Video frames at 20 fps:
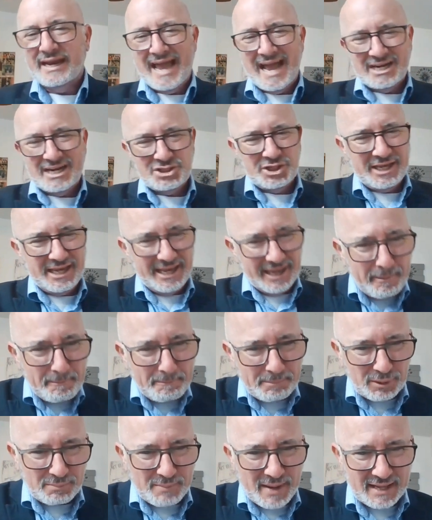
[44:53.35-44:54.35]
What can I
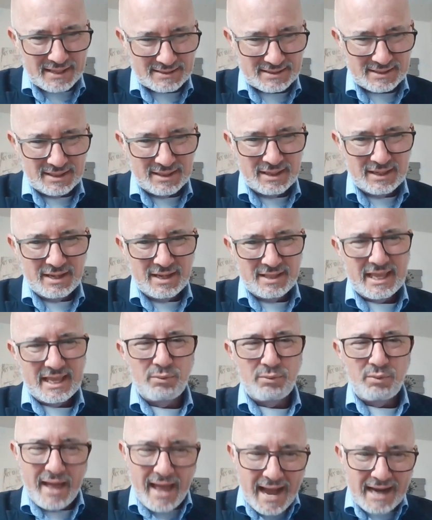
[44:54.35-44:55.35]
actually implement
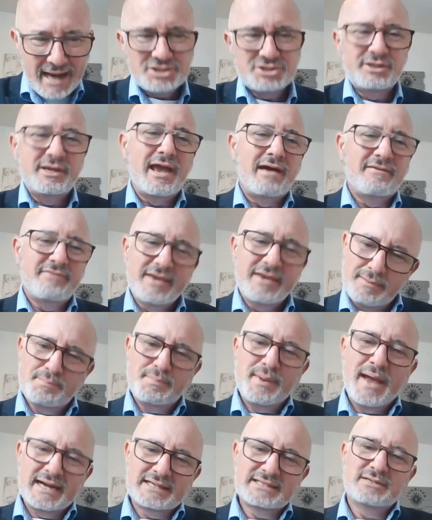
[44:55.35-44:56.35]
that will actually have
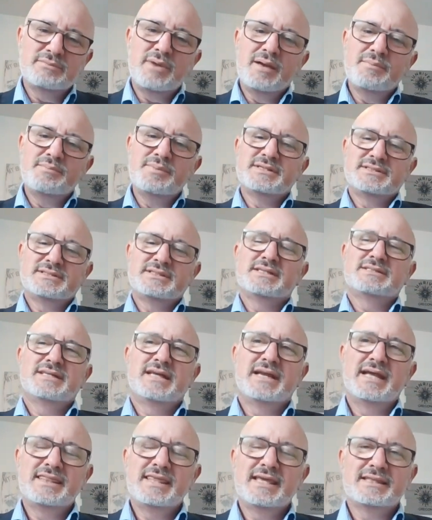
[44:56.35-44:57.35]
impact in my business?